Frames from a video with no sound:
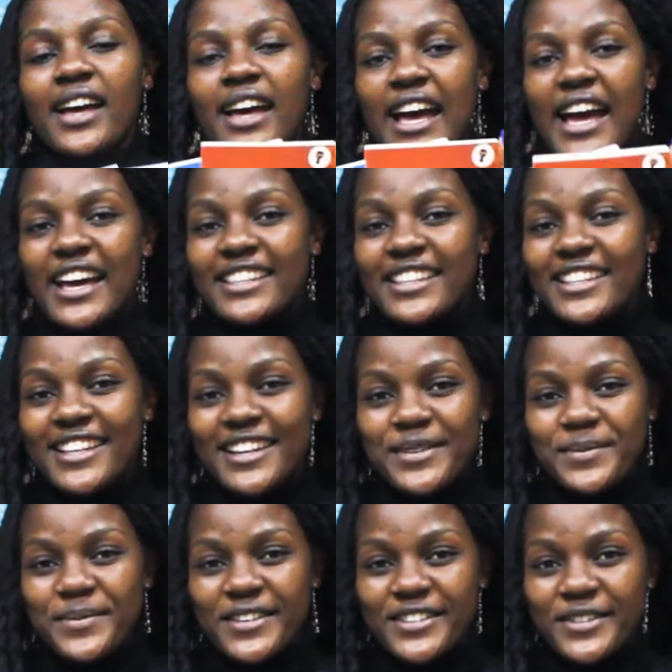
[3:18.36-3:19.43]
Other than
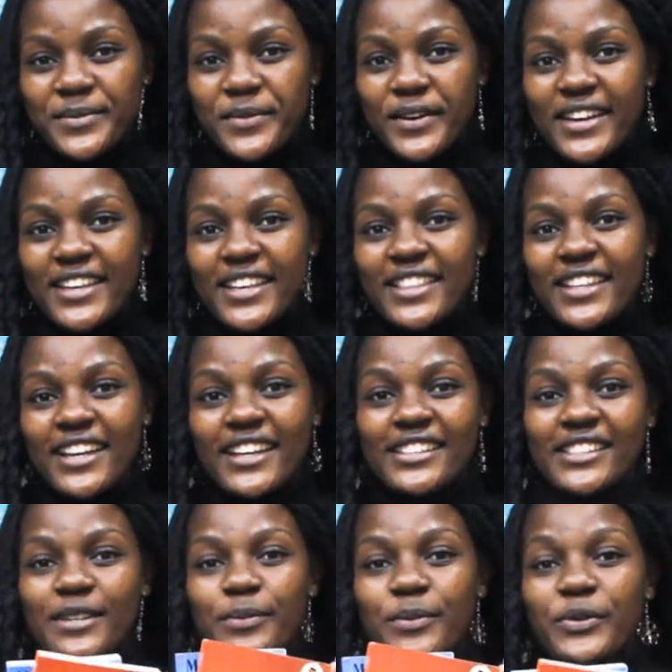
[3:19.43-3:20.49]
Meja Mwangi, there are
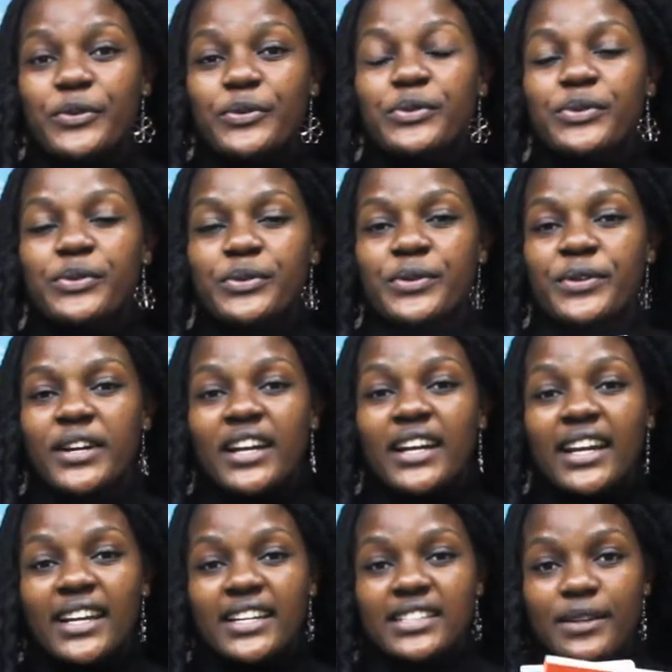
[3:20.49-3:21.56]
some also
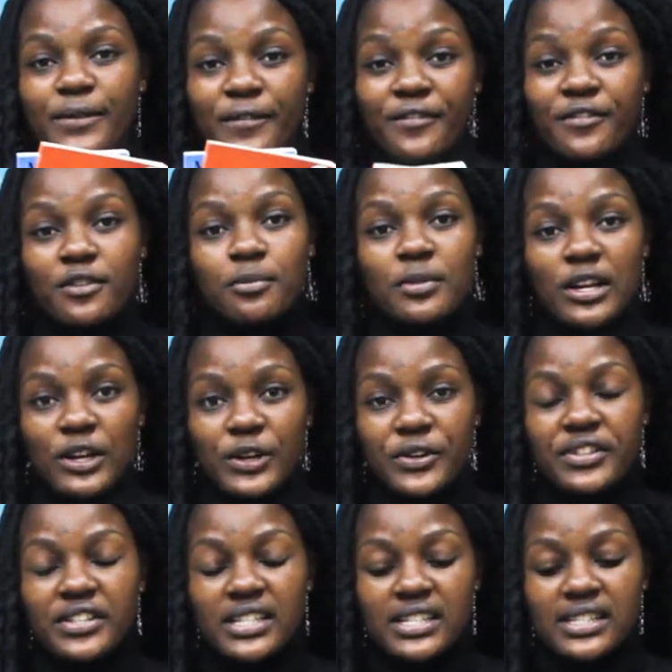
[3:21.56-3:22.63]
great female
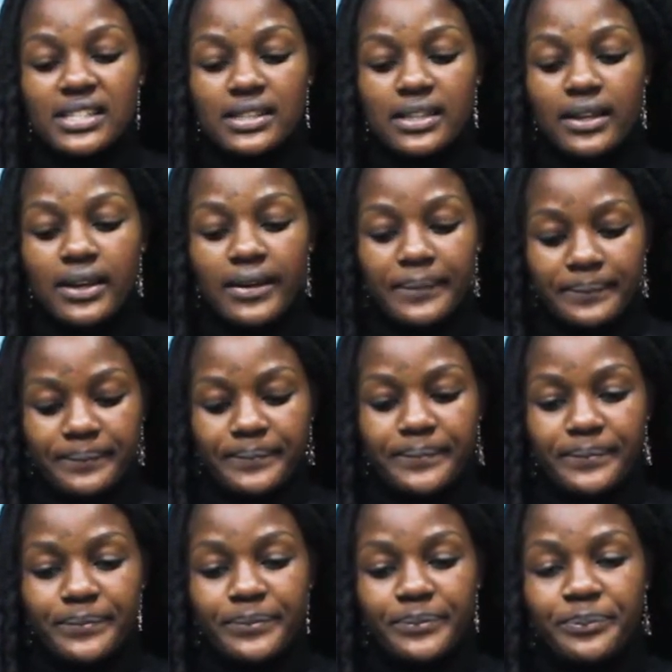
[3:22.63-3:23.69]
authors.
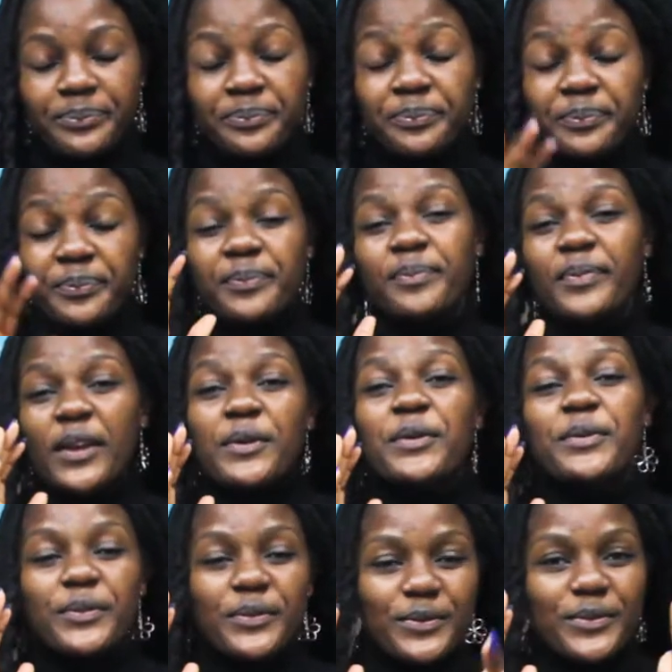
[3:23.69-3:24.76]
Mm
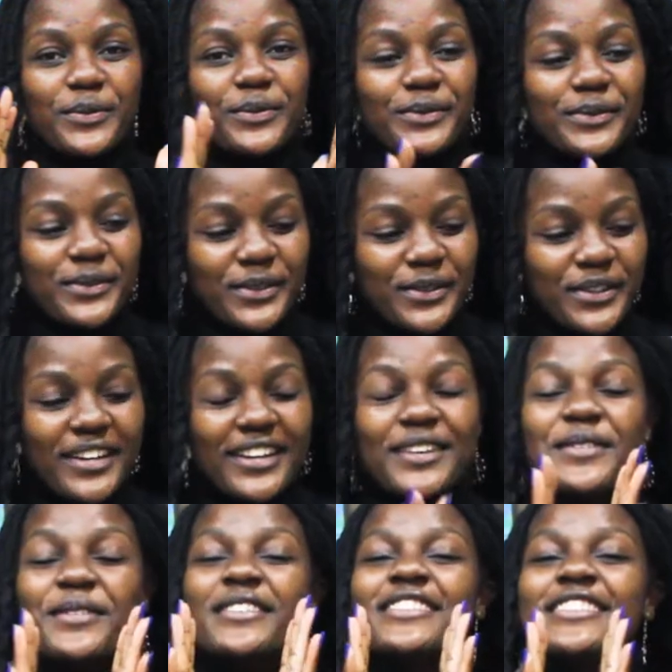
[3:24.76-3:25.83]
sorry,
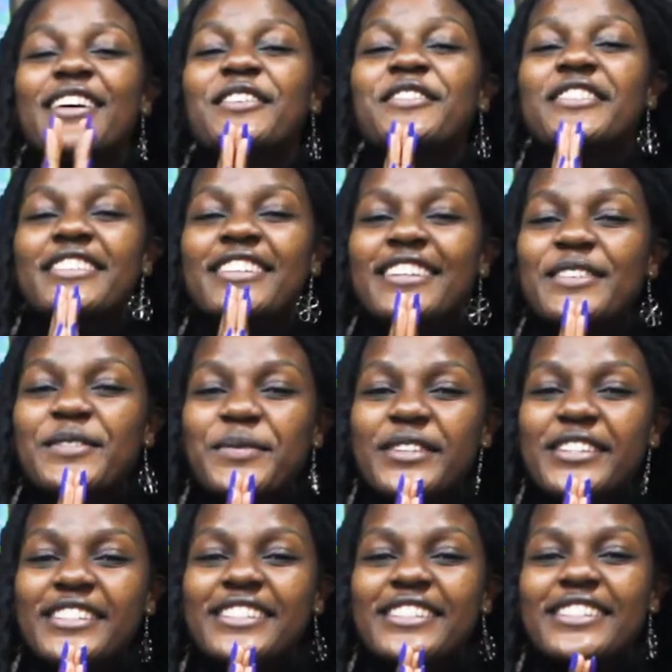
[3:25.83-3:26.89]
which I would really
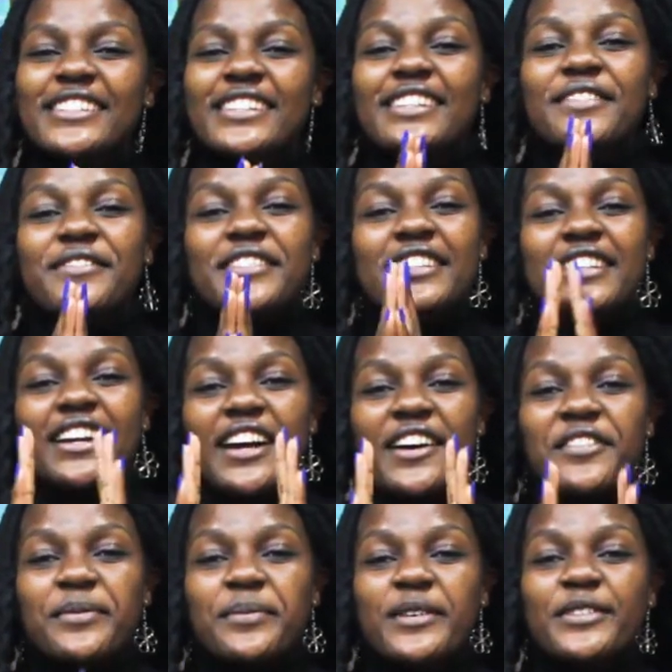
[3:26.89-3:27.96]
wish even the
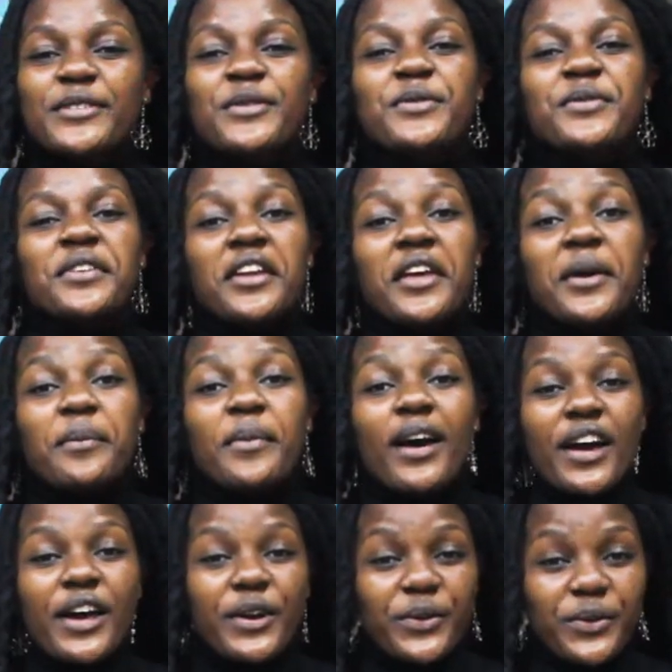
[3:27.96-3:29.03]
government to name a
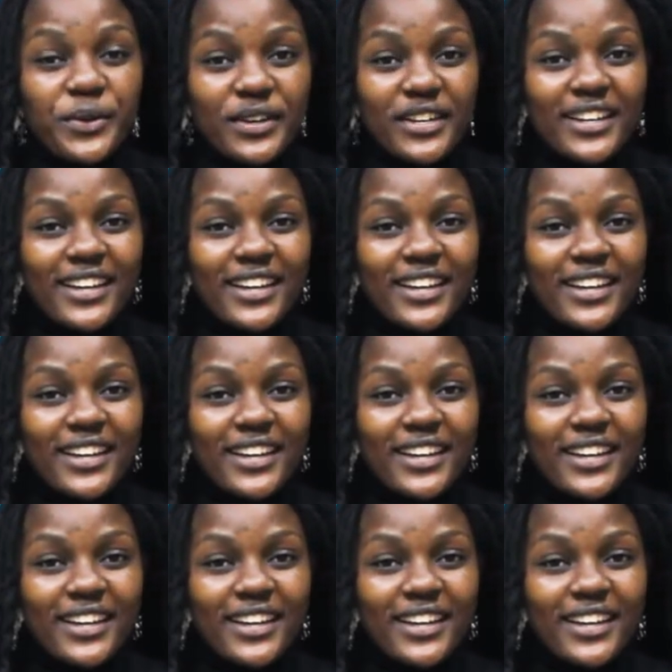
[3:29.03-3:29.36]
road